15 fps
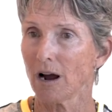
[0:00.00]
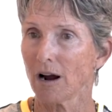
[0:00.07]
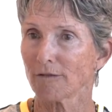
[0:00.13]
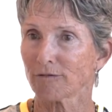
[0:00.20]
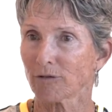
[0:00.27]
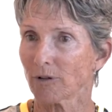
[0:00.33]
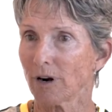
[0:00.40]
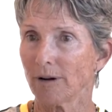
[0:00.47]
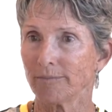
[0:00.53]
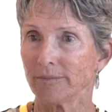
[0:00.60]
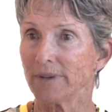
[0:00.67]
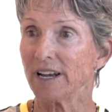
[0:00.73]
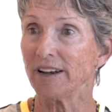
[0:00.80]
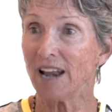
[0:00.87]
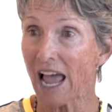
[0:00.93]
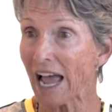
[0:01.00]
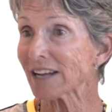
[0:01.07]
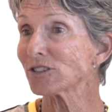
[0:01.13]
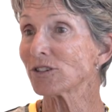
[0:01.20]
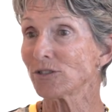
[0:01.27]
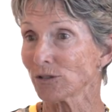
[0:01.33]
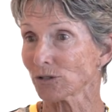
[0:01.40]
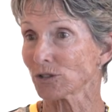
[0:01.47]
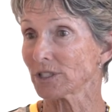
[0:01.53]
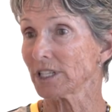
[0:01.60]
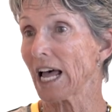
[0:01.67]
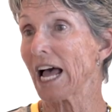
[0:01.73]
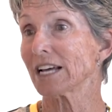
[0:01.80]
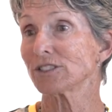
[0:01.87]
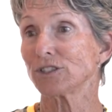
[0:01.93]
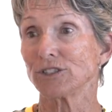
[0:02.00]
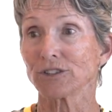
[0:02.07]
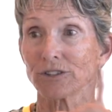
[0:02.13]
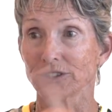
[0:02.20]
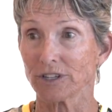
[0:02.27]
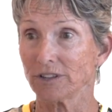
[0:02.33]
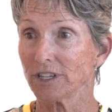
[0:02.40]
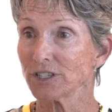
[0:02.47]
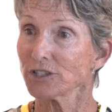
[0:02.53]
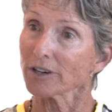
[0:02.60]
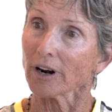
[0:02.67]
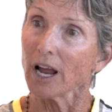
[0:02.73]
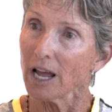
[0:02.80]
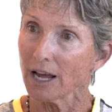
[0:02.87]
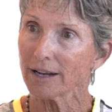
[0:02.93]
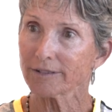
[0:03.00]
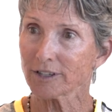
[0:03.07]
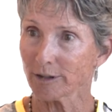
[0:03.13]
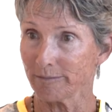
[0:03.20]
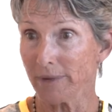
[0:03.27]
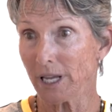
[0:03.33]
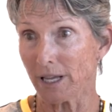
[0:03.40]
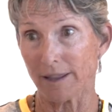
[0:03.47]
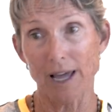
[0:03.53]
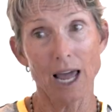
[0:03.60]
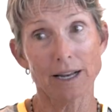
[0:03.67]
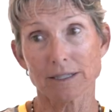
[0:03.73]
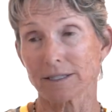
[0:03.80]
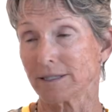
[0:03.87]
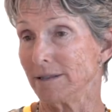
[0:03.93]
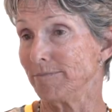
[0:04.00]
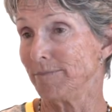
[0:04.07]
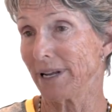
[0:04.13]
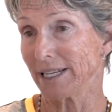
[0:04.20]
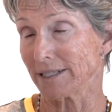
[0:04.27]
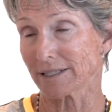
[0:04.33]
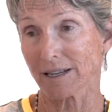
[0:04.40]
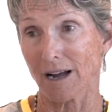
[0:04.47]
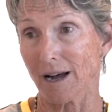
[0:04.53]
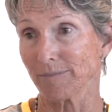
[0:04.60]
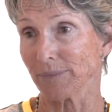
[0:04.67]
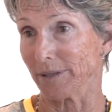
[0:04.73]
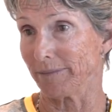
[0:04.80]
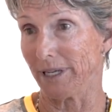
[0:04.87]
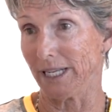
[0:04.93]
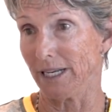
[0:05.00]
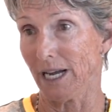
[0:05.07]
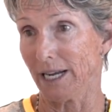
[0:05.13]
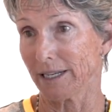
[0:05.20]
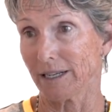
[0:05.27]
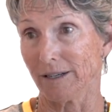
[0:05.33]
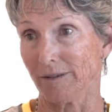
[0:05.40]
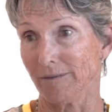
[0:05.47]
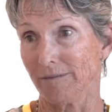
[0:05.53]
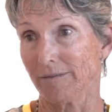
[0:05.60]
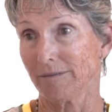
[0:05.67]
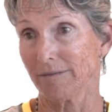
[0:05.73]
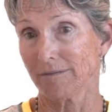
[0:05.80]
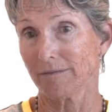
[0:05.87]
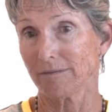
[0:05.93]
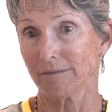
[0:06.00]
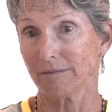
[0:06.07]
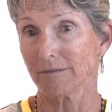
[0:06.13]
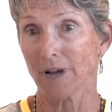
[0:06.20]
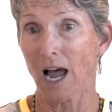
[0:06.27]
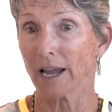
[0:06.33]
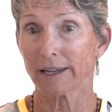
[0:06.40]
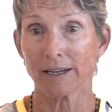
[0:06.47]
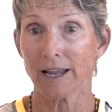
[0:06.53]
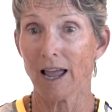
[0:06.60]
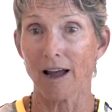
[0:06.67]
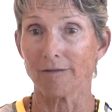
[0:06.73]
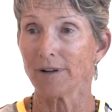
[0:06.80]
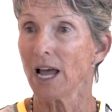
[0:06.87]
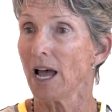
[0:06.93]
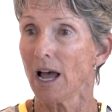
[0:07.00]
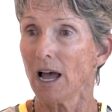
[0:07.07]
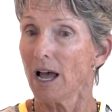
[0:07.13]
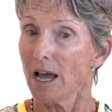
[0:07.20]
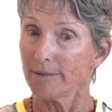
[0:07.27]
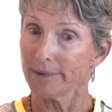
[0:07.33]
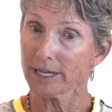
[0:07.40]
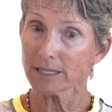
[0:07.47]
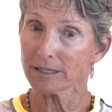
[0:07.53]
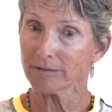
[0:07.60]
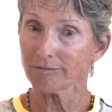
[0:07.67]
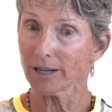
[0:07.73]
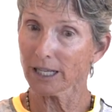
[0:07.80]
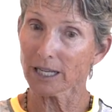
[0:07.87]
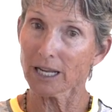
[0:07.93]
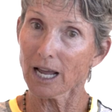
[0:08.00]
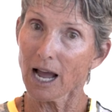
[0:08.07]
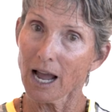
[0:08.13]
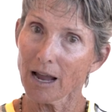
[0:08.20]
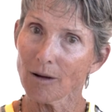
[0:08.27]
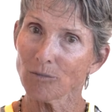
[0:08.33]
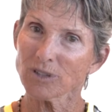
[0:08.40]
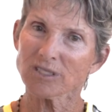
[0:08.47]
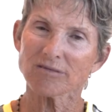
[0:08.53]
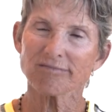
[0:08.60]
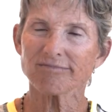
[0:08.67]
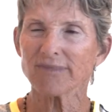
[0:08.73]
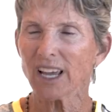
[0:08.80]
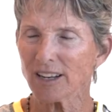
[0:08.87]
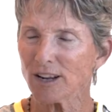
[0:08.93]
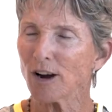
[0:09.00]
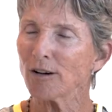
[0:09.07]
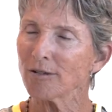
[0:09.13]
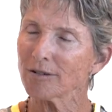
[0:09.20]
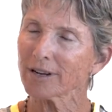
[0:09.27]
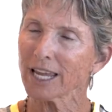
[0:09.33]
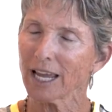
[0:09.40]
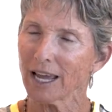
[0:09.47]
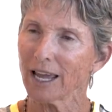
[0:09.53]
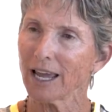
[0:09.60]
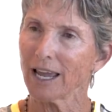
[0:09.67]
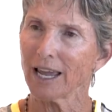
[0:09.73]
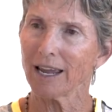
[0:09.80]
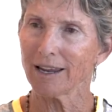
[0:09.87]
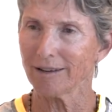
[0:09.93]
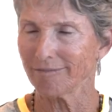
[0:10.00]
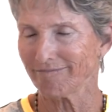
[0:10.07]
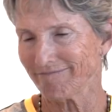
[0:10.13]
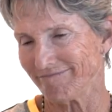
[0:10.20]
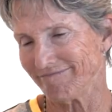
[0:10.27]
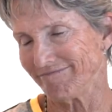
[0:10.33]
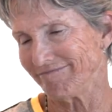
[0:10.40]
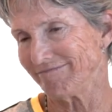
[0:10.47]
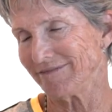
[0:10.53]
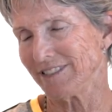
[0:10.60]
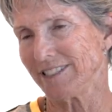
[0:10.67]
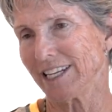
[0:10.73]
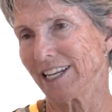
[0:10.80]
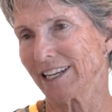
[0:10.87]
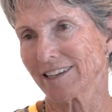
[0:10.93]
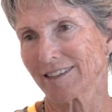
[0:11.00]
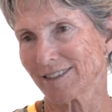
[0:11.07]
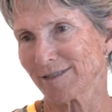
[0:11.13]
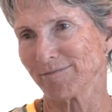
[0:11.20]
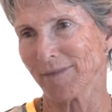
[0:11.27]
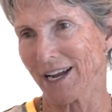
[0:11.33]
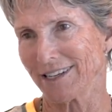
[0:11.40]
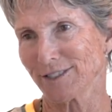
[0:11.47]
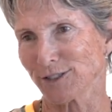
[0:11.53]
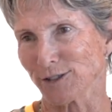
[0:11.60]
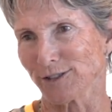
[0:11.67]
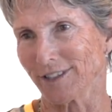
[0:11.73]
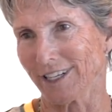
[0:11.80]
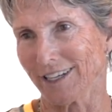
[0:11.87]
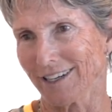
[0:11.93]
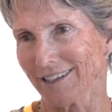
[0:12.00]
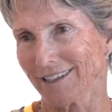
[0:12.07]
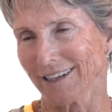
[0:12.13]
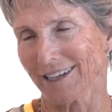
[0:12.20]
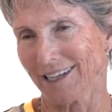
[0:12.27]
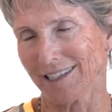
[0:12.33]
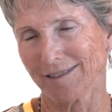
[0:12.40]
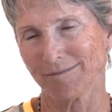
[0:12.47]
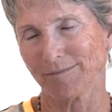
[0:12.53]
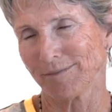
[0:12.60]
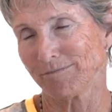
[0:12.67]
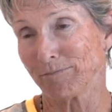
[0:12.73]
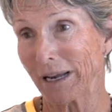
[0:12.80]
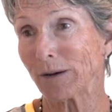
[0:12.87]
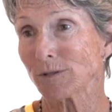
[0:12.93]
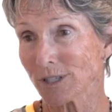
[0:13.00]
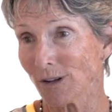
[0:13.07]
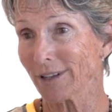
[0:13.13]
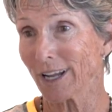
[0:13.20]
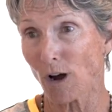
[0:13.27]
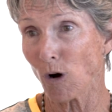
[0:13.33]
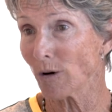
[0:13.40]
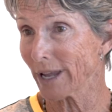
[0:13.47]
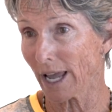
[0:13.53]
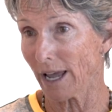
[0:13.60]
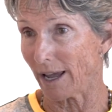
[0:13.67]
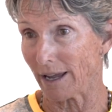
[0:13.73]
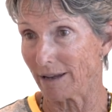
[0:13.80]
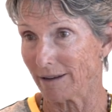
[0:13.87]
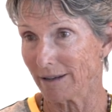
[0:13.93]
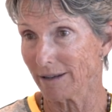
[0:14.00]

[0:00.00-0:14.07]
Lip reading: from nationals last year to this year. To me, that is the biggest compliment I can have. Because really, I was an okay dink meister there, but it was only okay.